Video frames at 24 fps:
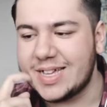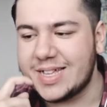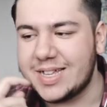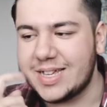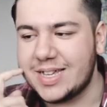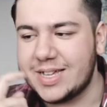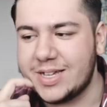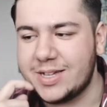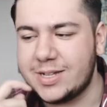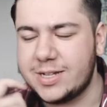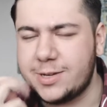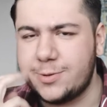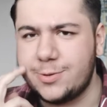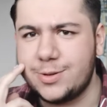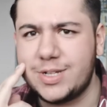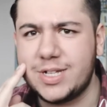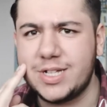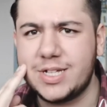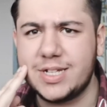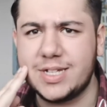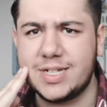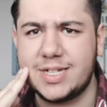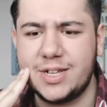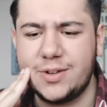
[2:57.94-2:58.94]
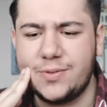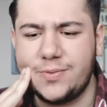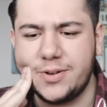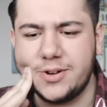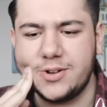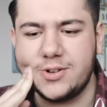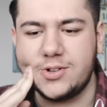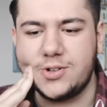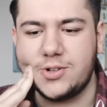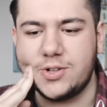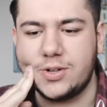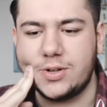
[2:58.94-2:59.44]
This is
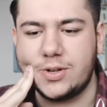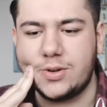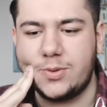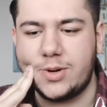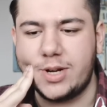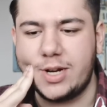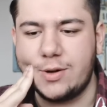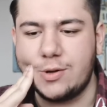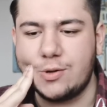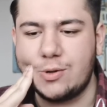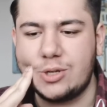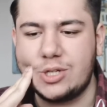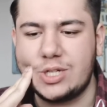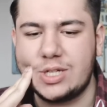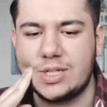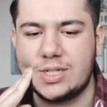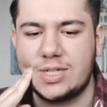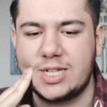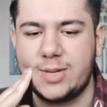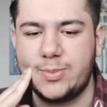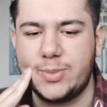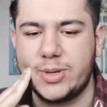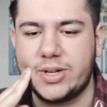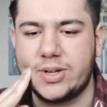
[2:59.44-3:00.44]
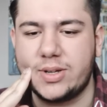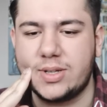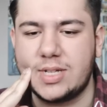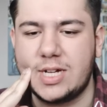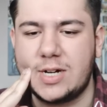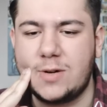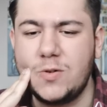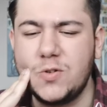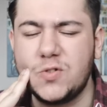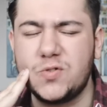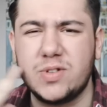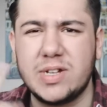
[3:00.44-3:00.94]
different to when I was watching C because
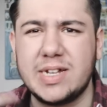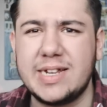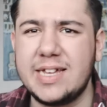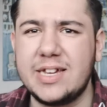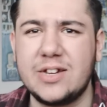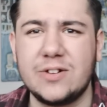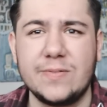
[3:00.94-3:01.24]
I was really